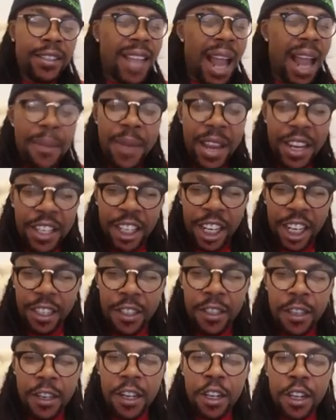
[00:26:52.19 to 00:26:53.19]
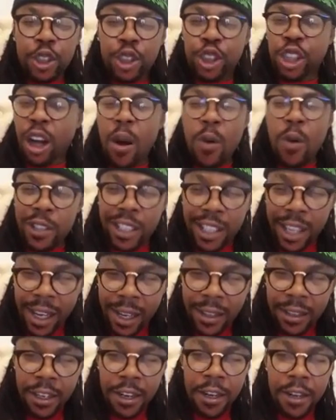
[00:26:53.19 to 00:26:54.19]
damaging,
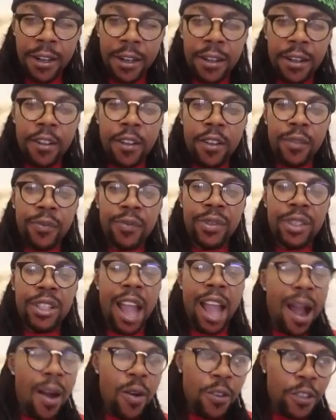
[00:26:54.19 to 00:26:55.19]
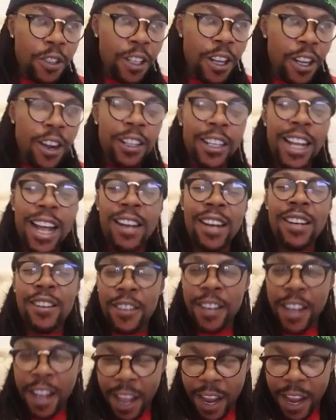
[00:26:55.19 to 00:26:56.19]
shouting down on
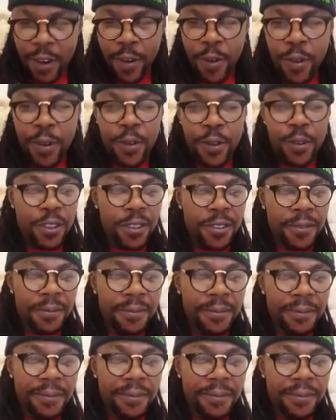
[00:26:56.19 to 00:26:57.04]
another Edo youth.